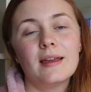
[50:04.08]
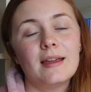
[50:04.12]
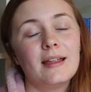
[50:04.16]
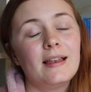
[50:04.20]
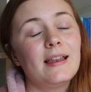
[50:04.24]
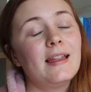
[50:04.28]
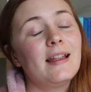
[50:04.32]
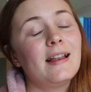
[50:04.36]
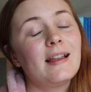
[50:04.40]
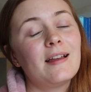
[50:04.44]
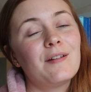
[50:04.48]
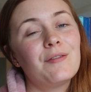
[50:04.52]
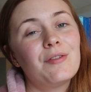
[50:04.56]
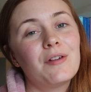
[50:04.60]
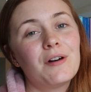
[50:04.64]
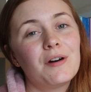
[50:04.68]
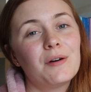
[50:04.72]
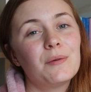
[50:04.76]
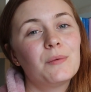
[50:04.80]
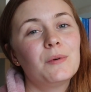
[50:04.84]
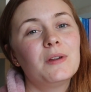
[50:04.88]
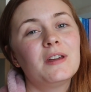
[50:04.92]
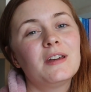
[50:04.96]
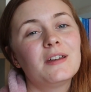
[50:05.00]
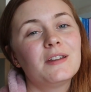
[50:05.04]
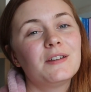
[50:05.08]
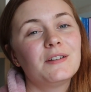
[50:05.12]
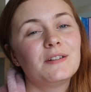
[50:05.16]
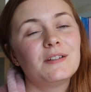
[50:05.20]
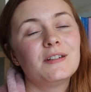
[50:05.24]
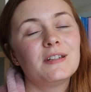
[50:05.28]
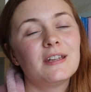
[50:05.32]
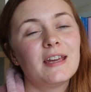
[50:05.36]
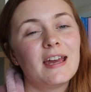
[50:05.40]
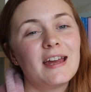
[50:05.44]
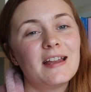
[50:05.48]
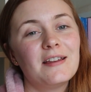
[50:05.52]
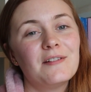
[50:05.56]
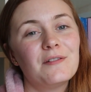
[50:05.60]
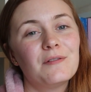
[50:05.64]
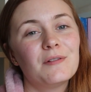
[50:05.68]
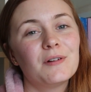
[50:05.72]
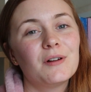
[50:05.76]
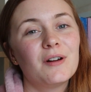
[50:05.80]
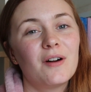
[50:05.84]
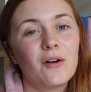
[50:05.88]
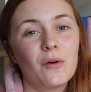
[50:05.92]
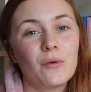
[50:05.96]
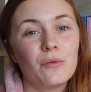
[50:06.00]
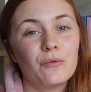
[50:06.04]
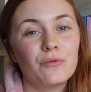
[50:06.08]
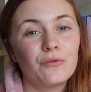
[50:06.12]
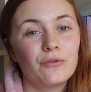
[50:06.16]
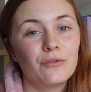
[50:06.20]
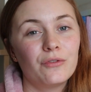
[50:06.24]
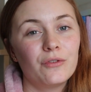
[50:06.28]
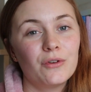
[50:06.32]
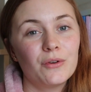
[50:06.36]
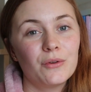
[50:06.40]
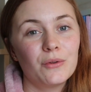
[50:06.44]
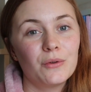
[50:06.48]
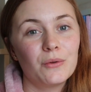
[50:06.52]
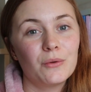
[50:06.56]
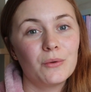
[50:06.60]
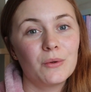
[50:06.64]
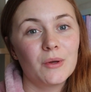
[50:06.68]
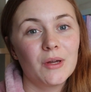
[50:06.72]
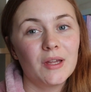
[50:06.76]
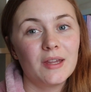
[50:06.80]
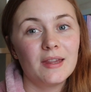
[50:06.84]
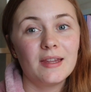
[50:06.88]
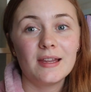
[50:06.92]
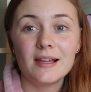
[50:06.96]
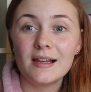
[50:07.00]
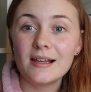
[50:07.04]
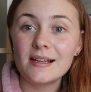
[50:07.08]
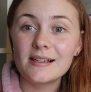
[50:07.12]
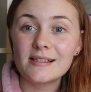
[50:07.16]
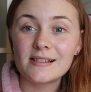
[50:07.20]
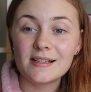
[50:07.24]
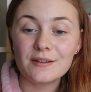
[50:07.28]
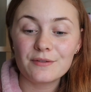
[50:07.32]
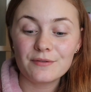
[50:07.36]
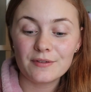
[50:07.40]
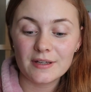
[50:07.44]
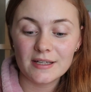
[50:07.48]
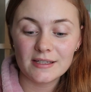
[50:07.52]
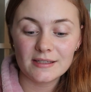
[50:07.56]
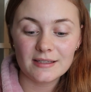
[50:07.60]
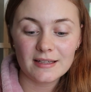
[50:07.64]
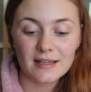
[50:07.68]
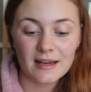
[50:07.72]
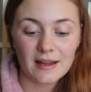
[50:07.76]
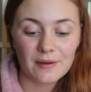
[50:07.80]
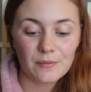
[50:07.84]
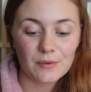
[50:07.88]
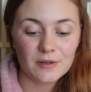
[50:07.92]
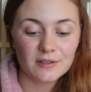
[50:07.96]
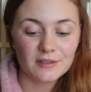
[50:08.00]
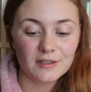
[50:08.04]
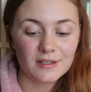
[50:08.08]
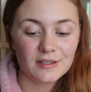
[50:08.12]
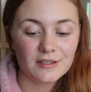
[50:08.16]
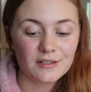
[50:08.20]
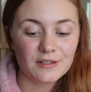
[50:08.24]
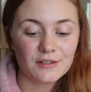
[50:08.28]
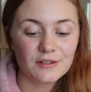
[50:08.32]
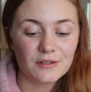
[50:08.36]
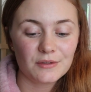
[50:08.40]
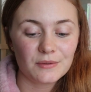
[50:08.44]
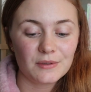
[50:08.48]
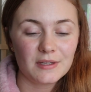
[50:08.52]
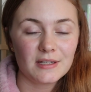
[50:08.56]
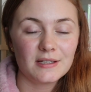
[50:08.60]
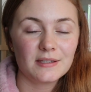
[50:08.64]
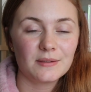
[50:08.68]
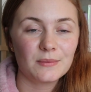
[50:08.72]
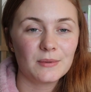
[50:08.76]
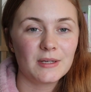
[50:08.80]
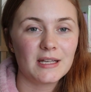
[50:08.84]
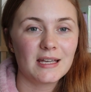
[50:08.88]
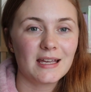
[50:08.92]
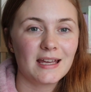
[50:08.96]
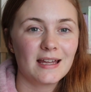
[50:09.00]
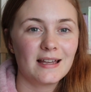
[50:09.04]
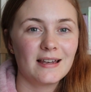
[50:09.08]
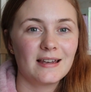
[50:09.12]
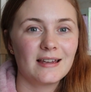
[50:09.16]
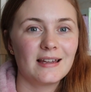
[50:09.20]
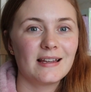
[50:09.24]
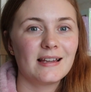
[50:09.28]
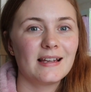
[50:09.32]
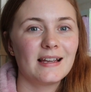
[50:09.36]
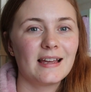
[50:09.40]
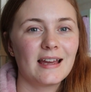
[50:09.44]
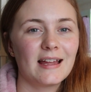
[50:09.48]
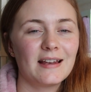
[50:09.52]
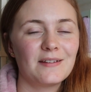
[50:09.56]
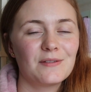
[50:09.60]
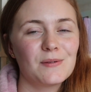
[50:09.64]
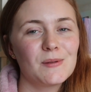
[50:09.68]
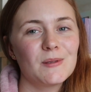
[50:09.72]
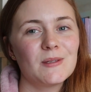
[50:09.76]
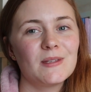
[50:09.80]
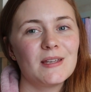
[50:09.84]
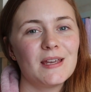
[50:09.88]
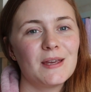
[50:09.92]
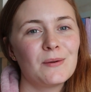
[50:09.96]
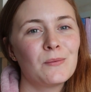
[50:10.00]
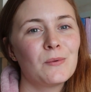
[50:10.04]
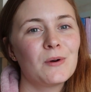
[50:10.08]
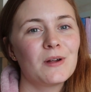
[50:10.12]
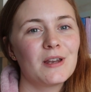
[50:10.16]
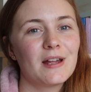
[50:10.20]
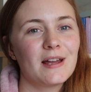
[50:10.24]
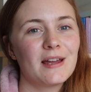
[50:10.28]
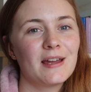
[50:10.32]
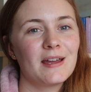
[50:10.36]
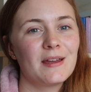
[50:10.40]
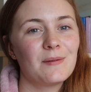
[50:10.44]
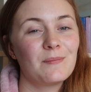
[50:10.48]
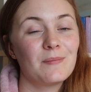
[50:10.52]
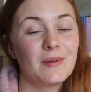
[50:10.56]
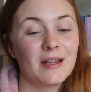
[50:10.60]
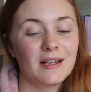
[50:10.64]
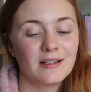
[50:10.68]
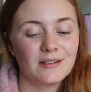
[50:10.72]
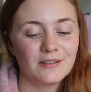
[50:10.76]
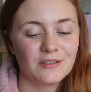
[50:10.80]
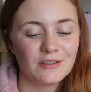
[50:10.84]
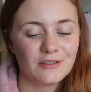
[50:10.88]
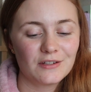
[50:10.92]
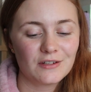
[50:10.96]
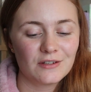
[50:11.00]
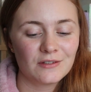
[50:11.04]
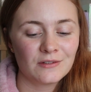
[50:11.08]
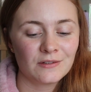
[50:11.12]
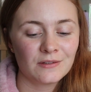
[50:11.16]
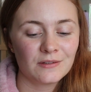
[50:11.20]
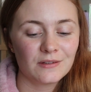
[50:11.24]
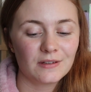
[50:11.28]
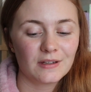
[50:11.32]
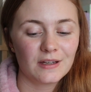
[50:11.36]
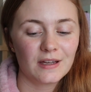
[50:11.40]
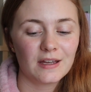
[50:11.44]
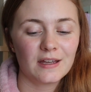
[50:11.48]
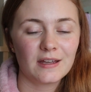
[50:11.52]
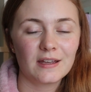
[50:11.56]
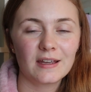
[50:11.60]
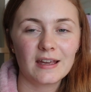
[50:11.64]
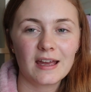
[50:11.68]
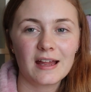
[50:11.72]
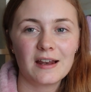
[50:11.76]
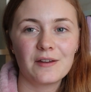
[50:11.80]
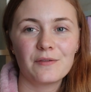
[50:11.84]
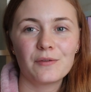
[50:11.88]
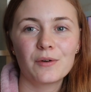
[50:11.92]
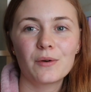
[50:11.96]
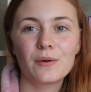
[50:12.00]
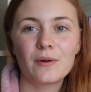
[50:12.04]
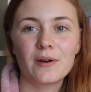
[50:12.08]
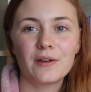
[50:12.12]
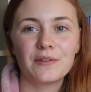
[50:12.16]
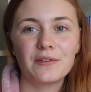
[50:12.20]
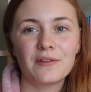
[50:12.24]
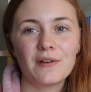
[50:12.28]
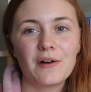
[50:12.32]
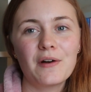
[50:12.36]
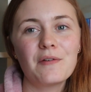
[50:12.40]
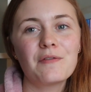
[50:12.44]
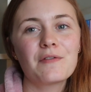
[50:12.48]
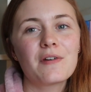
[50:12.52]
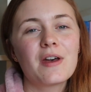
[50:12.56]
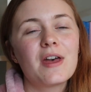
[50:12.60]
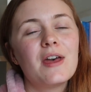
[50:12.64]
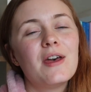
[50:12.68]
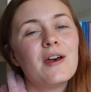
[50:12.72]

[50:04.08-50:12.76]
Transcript: And And then I thought we could kind of go through the list of things that I wanted to do this weekend and kind of see what I managed to kind of cross off.